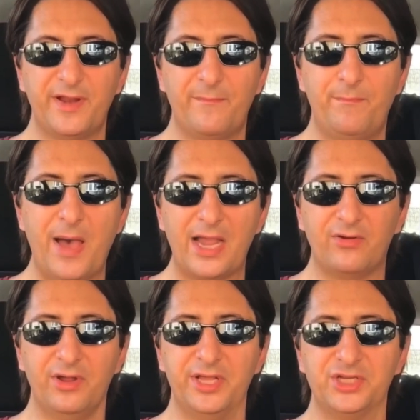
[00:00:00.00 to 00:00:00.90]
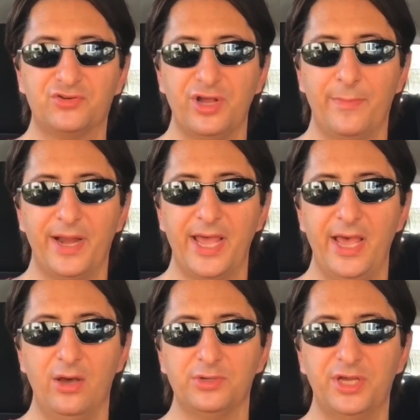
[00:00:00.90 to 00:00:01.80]
a bit of background history about
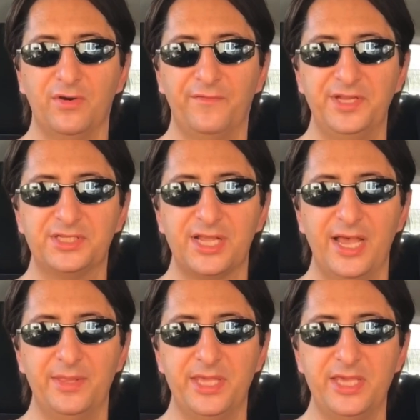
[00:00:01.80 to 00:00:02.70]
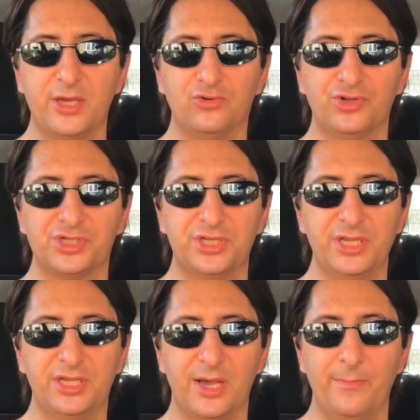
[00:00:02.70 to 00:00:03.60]
how Dale Vince and the
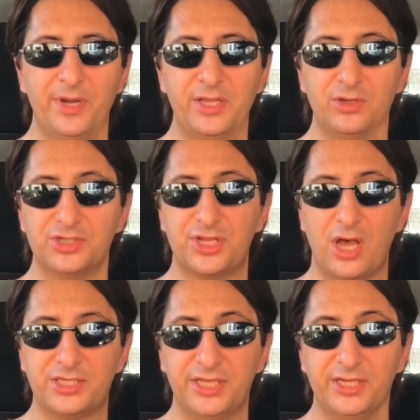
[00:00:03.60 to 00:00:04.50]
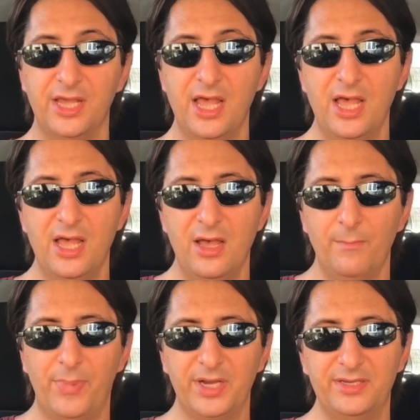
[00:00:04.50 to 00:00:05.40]
Ecotricity company got started.
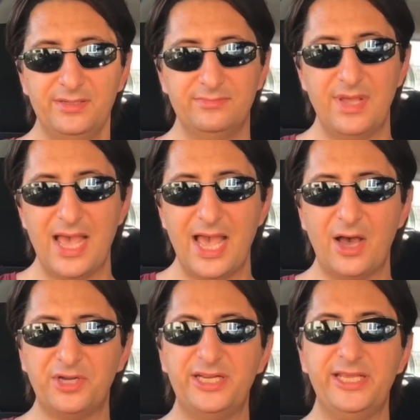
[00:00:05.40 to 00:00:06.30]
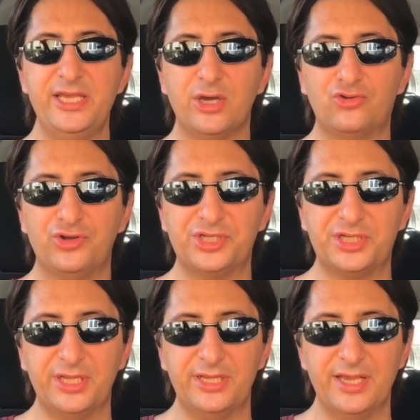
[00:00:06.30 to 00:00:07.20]
But how did
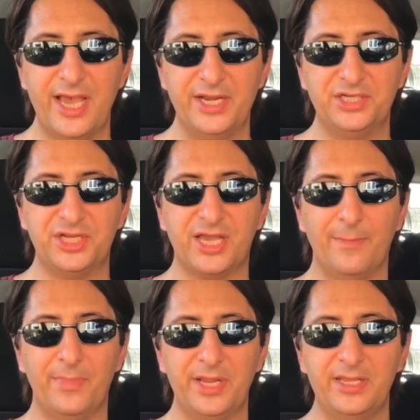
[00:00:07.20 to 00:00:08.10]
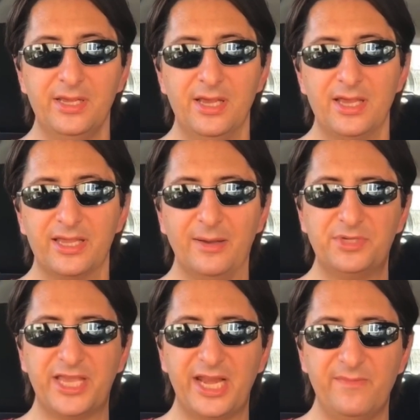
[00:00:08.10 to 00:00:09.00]
Ecotricity Energy Company come
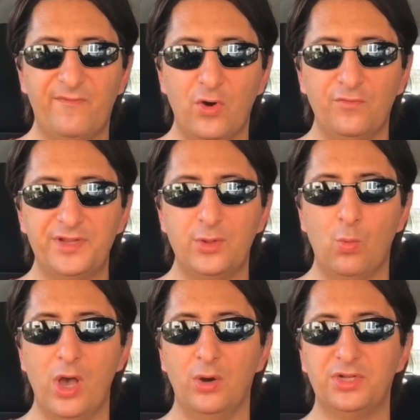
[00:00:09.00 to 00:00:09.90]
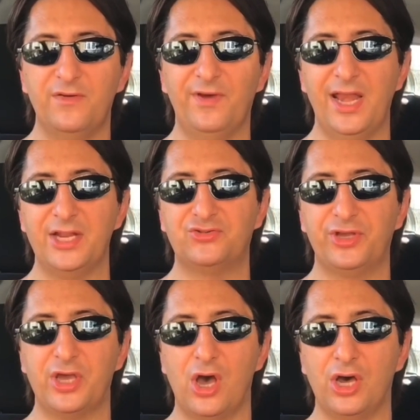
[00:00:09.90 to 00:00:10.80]
to get involved in the world of
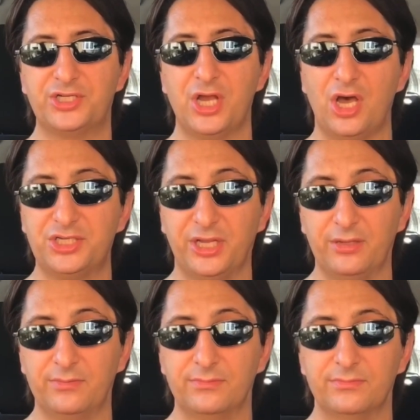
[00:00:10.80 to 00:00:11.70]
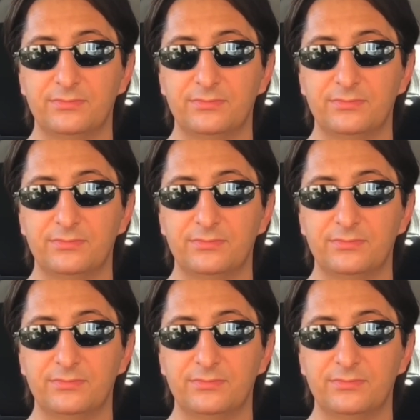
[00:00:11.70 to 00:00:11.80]
electric car charging?